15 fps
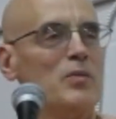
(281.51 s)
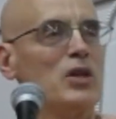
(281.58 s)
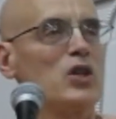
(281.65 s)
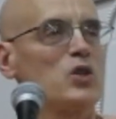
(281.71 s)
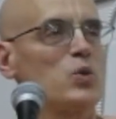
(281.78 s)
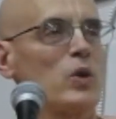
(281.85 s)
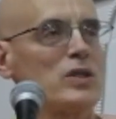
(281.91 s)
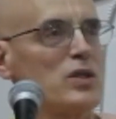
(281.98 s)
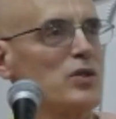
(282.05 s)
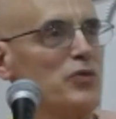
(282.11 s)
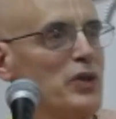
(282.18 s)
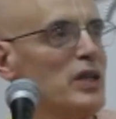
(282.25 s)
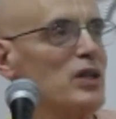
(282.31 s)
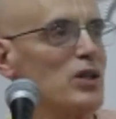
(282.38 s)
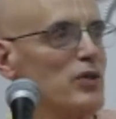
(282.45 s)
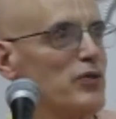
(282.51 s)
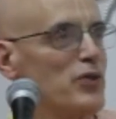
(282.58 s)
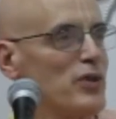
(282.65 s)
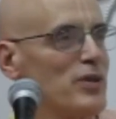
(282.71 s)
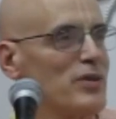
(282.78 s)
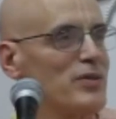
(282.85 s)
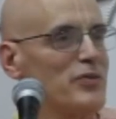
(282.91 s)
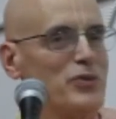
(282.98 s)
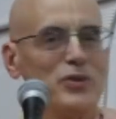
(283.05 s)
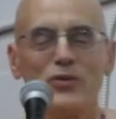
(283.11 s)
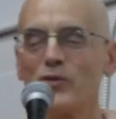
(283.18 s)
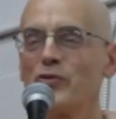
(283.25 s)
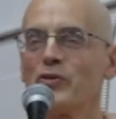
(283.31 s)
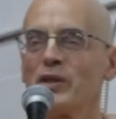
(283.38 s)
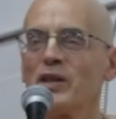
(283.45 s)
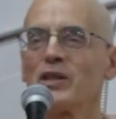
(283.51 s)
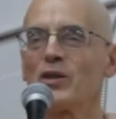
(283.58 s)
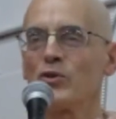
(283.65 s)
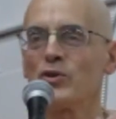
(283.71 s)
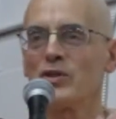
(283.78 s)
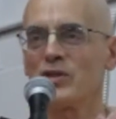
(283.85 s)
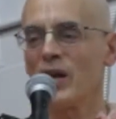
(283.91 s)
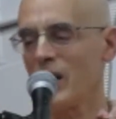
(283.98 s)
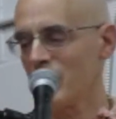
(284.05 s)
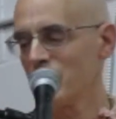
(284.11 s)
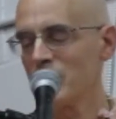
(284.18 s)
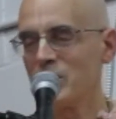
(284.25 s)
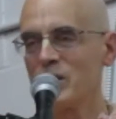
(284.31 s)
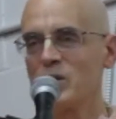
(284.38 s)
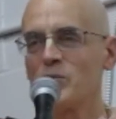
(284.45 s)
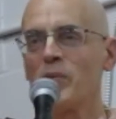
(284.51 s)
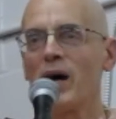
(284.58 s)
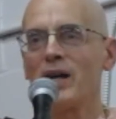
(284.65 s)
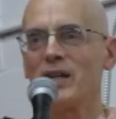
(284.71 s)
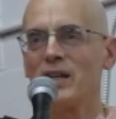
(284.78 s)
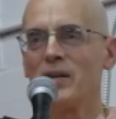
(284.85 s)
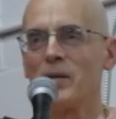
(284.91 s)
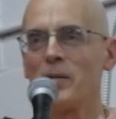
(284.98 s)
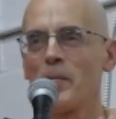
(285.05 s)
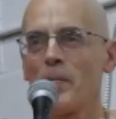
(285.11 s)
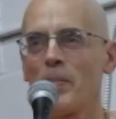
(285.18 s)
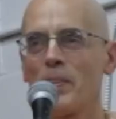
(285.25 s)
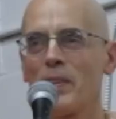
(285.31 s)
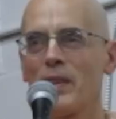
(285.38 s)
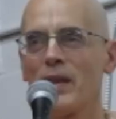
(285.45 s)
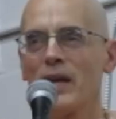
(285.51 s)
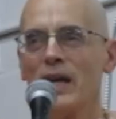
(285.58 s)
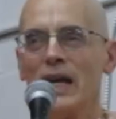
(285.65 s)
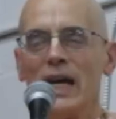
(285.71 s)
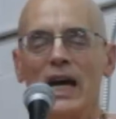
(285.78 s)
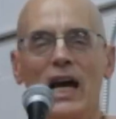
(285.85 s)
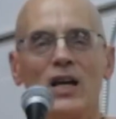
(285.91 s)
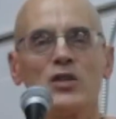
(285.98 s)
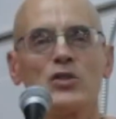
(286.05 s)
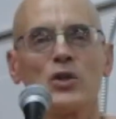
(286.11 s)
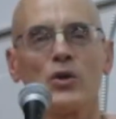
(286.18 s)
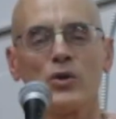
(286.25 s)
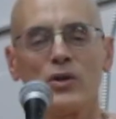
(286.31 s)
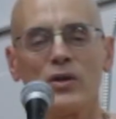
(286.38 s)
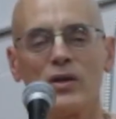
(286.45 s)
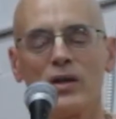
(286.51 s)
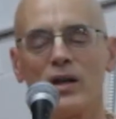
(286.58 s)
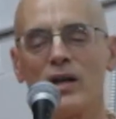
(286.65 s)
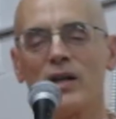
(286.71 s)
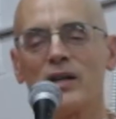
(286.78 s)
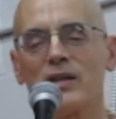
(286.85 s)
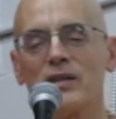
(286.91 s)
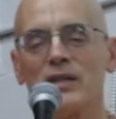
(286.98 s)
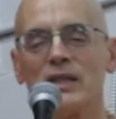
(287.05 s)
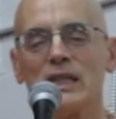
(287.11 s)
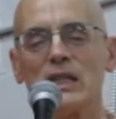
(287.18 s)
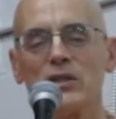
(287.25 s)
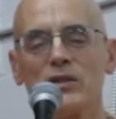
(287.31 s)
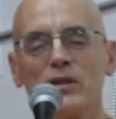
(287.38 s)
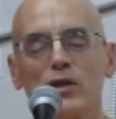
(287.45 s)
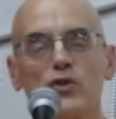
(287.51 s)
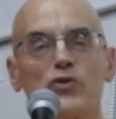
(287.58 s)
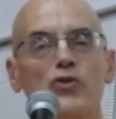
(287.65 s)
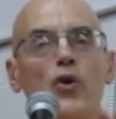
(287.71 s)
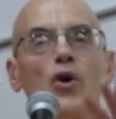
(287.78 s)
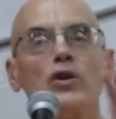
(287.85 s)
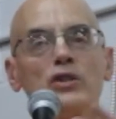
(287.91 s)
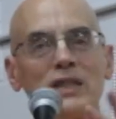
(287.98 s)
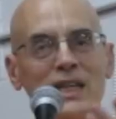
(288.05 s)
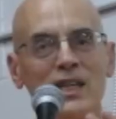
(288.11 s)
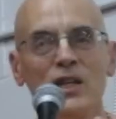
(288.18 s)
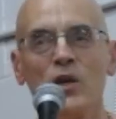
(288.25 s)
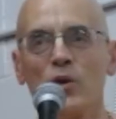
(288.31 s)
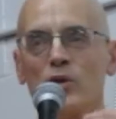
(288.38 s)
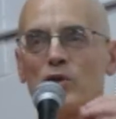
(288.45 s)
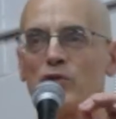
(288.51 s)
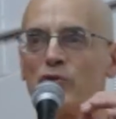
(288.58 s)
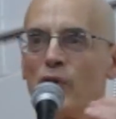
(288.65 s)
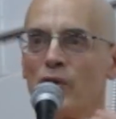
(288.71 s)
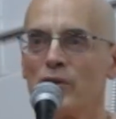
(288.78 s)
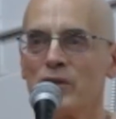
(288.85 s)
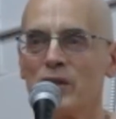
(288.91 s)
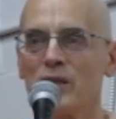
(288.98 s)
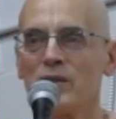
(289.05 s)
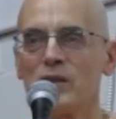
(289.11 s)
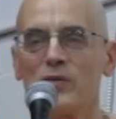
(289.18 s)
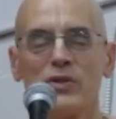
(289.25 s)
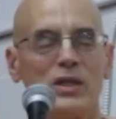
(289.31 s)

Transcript: Because what's the vehicle for fulfilling those desires is this body. And so this false ego, this false sense of